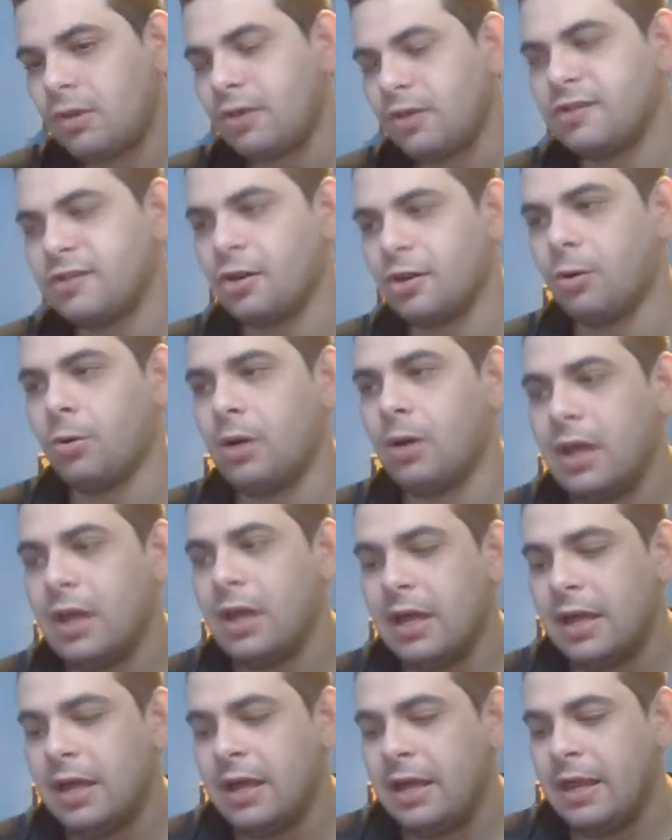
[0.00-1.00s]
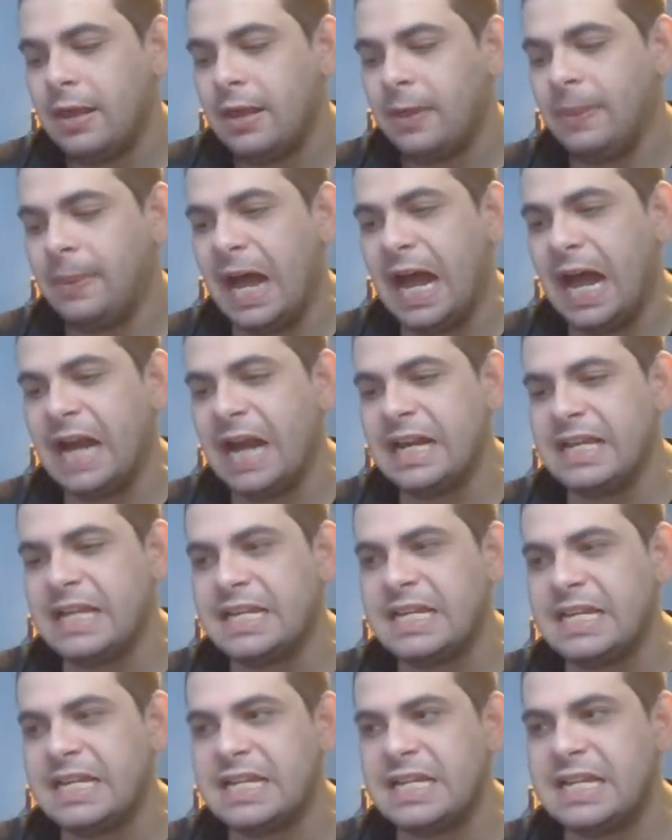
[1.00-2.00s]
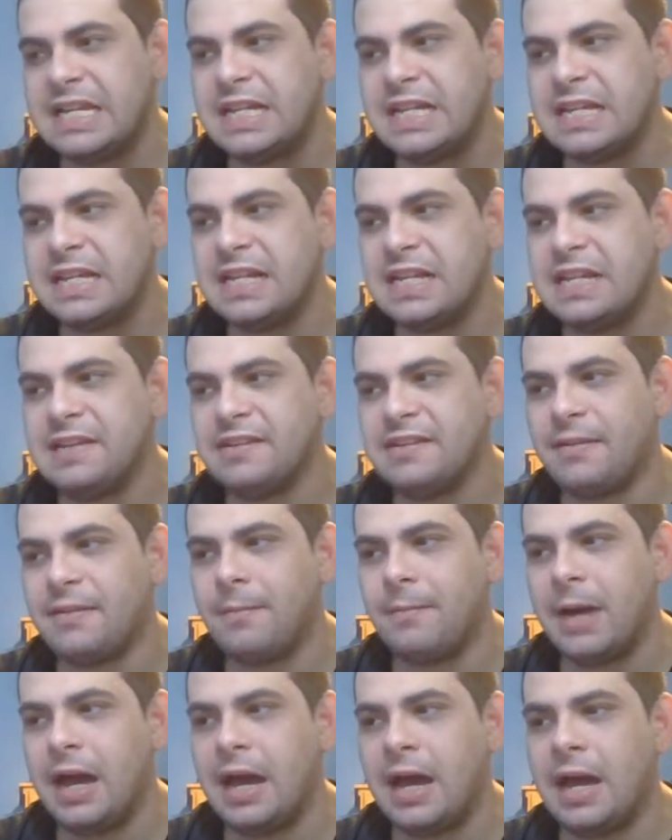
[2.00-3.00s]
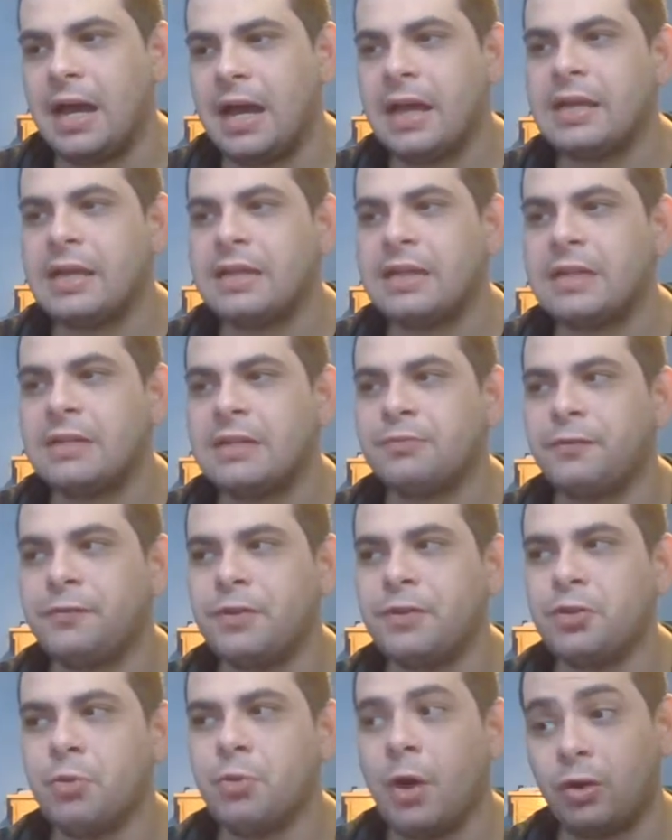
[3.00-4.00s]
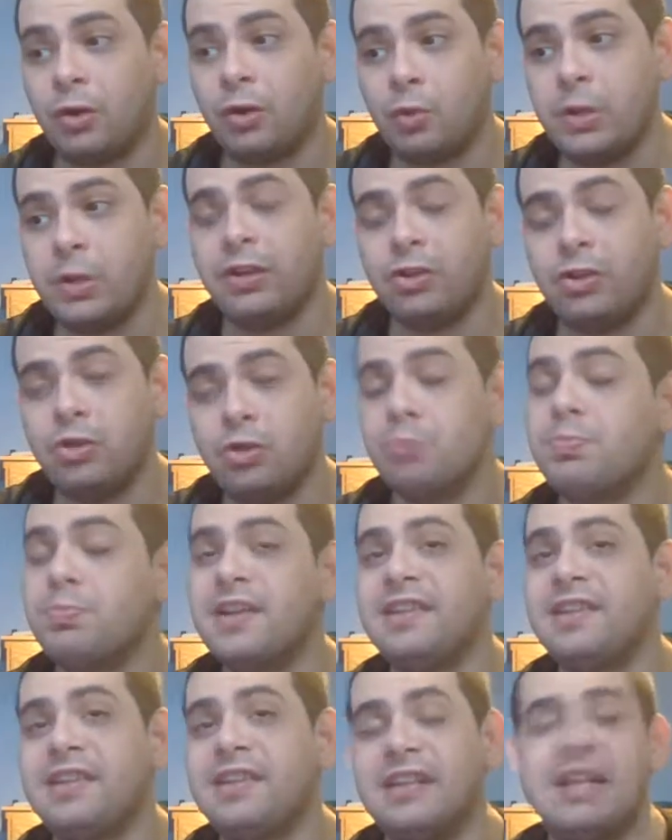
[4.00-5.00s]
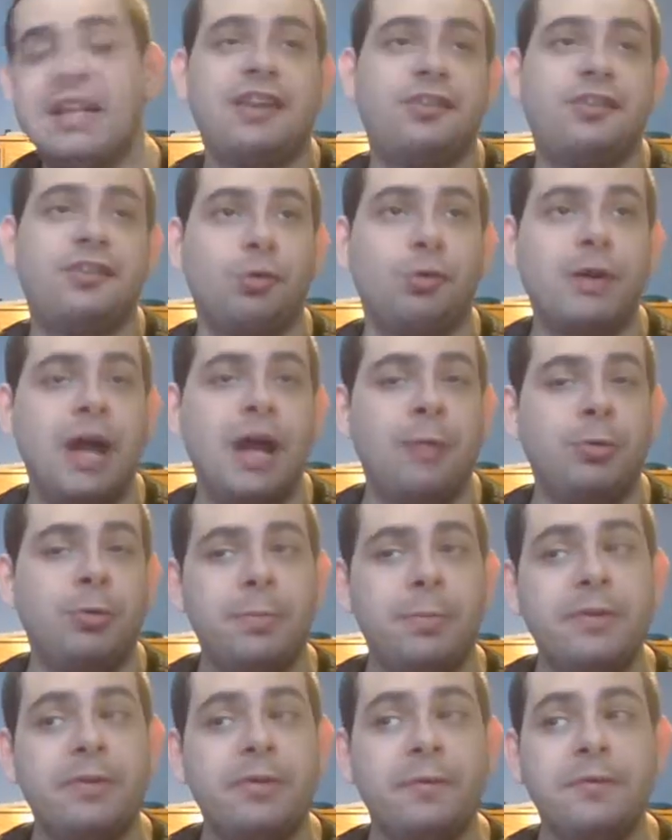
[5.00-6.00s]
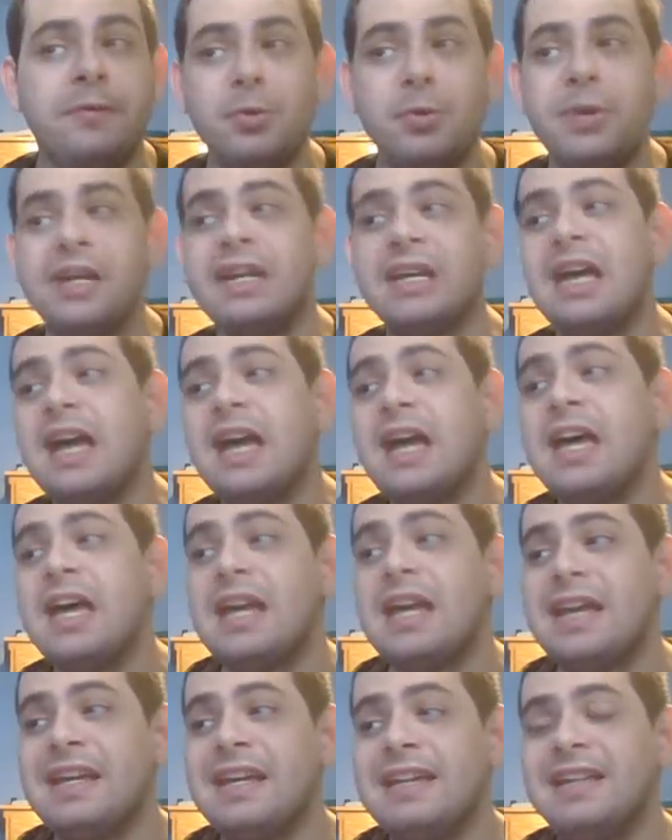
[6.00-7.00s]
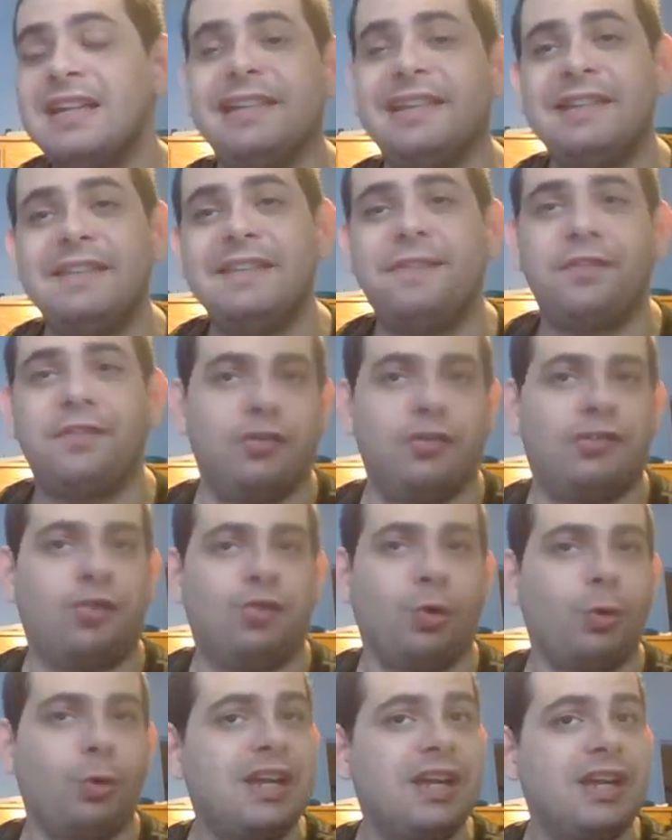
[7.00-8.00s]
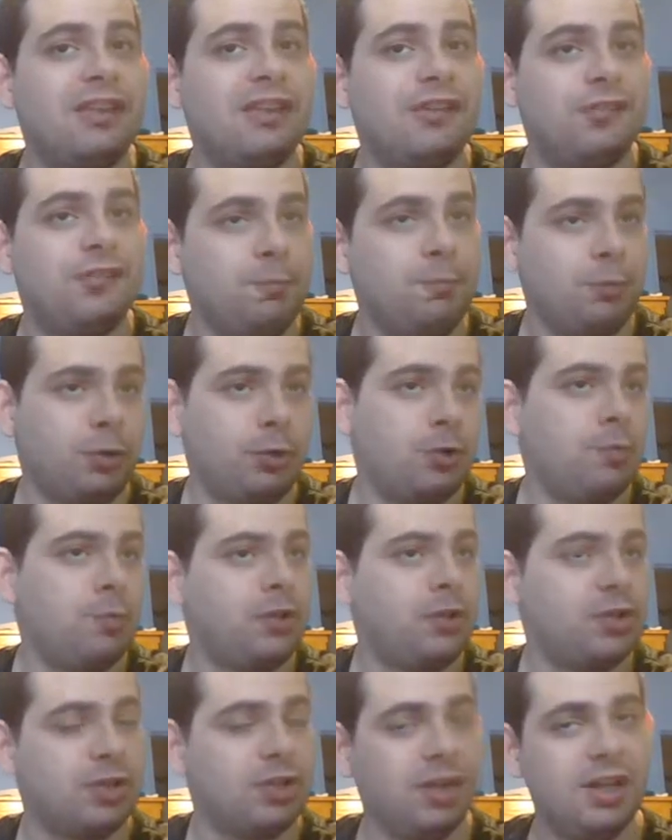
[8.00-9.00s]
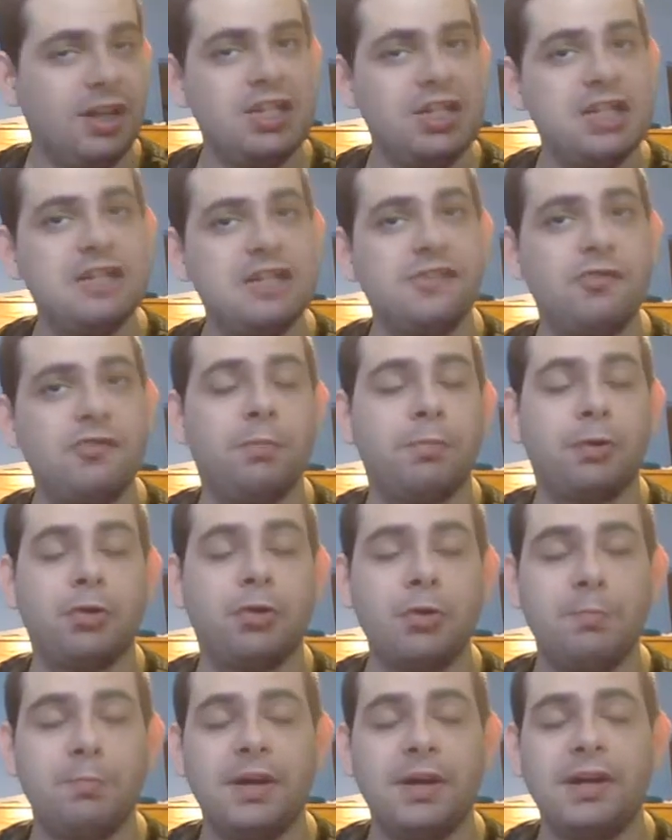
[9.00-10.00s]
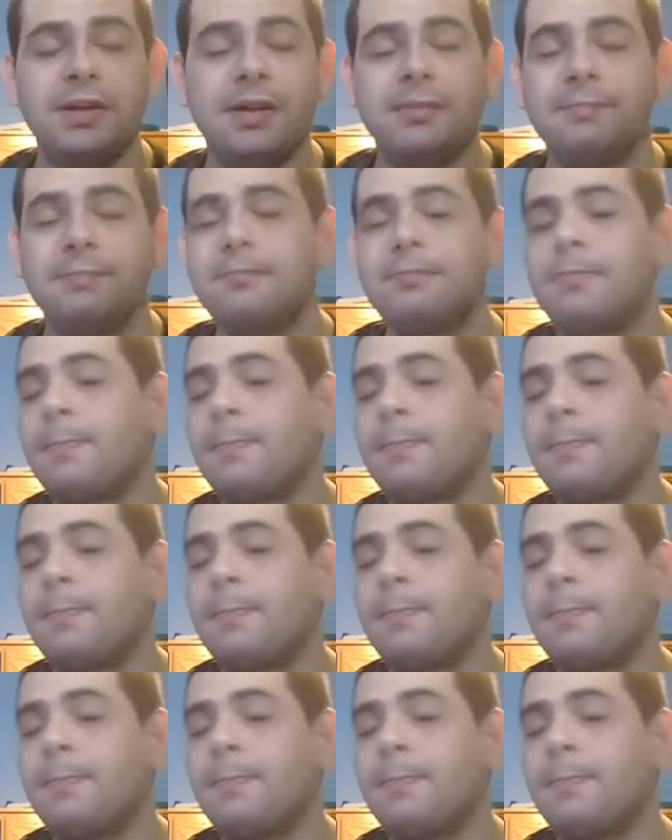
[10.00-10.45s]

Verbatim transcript: So that is my review on Queen of the Koopas. The next story I'm going to be reviewing is the first story in the Super Koopa trilogy, Super Koopa,